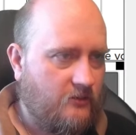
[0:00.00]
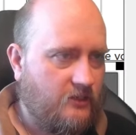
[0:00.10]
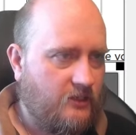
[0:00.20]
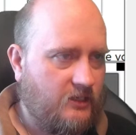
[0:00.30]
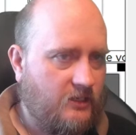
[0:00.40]

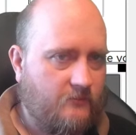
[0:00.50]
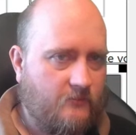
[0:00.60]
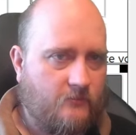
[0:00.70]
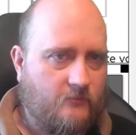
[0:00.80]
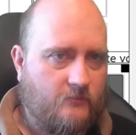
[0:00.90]
Okay,
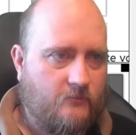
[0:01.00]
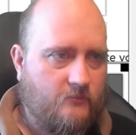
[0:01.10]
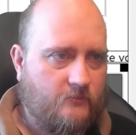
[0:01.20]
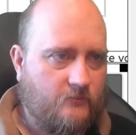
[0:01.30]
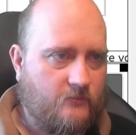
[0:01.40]

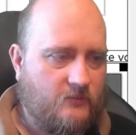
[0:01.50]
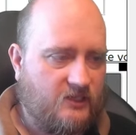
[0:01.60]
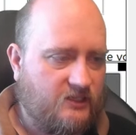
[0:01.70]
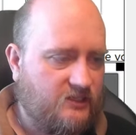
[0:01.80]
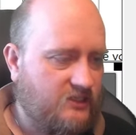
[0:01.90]

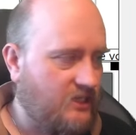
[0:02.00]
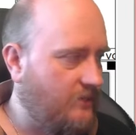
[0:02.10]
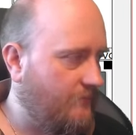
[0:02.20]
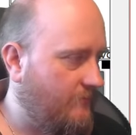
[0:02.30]
let's see.